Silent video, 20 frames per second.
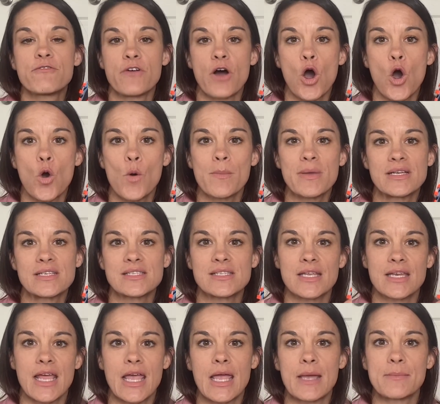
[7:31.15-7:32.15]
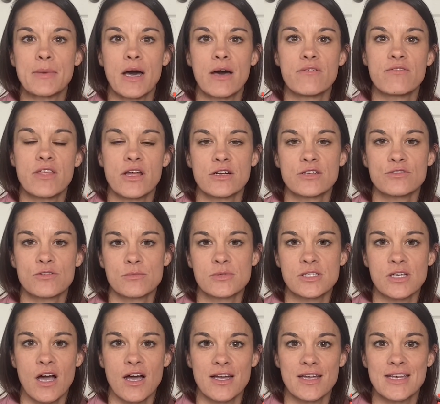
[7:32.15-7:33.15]
Foam is the name of theirs from
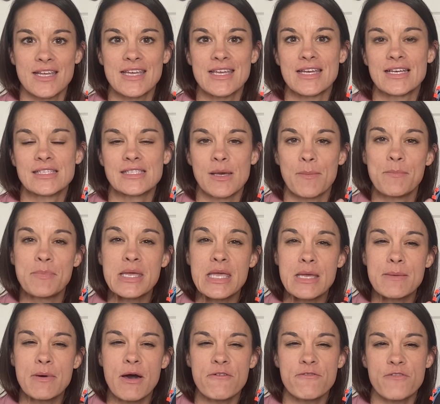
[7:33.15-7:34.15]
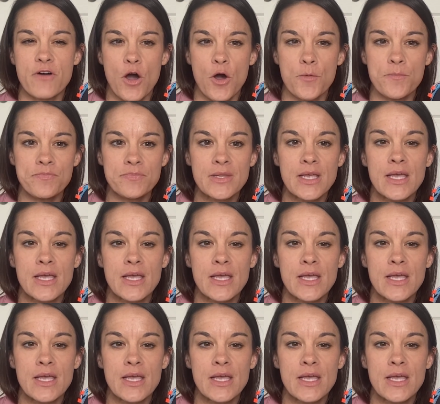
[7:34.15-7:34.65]
Saucony. It's a PBA foam.